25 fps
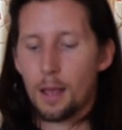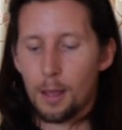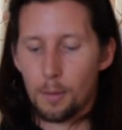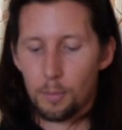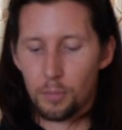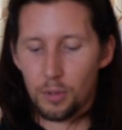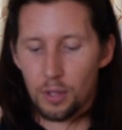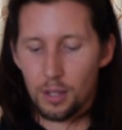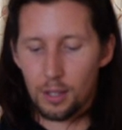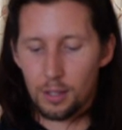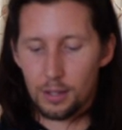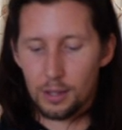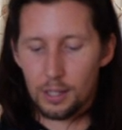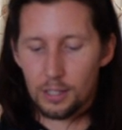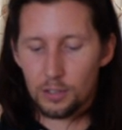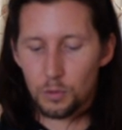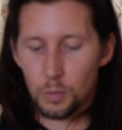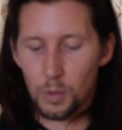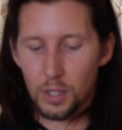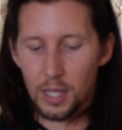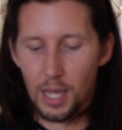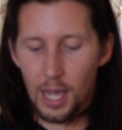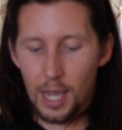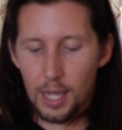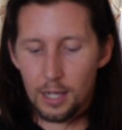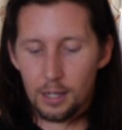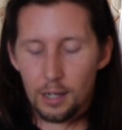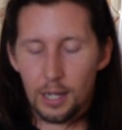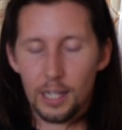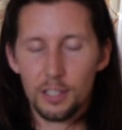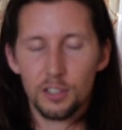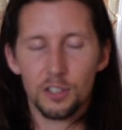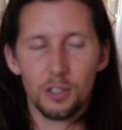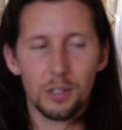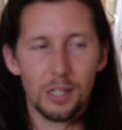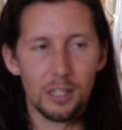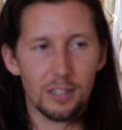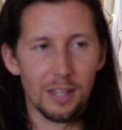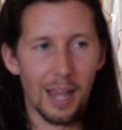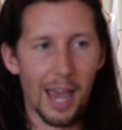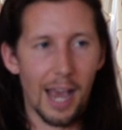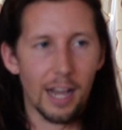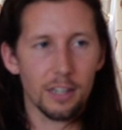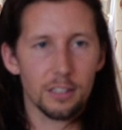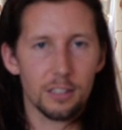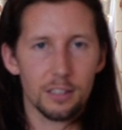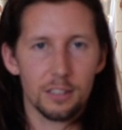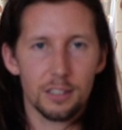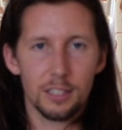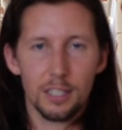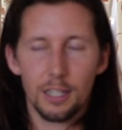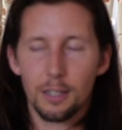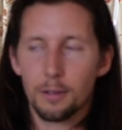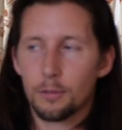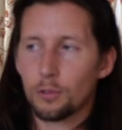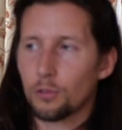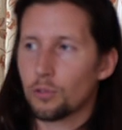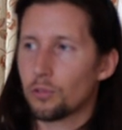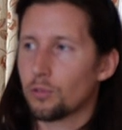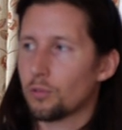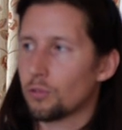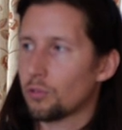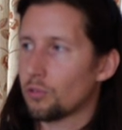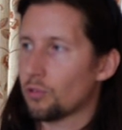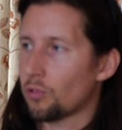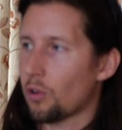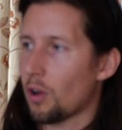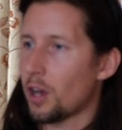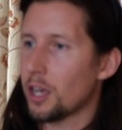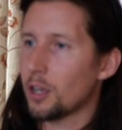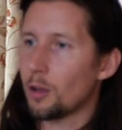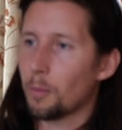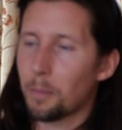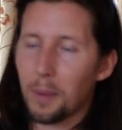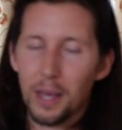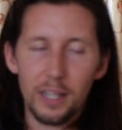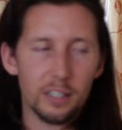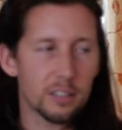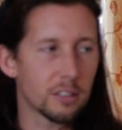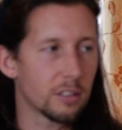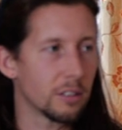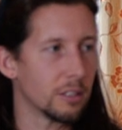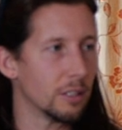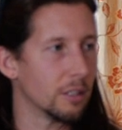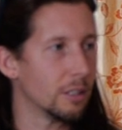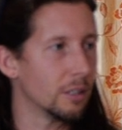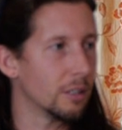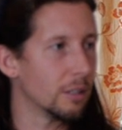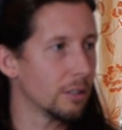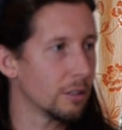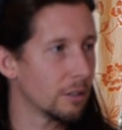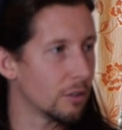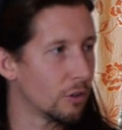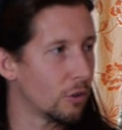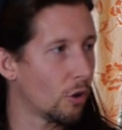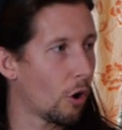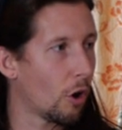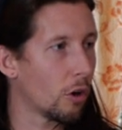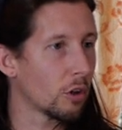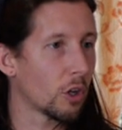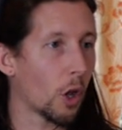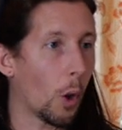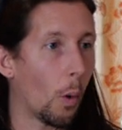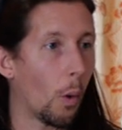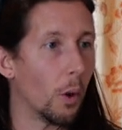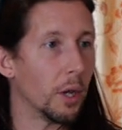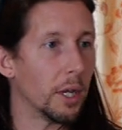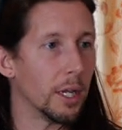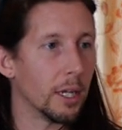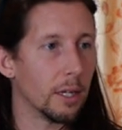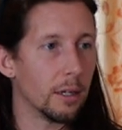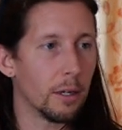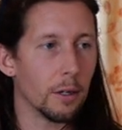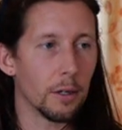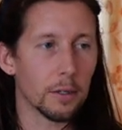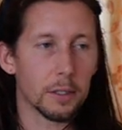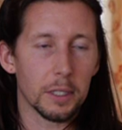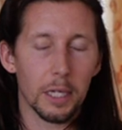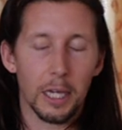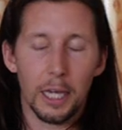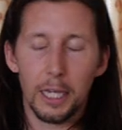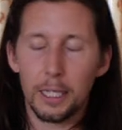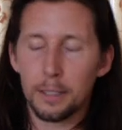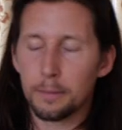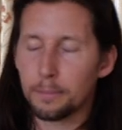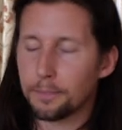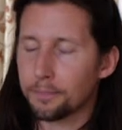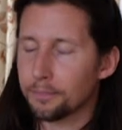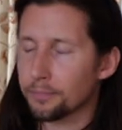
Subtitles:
But this weekend, unless you need to access it, try your best to not go on it, okay?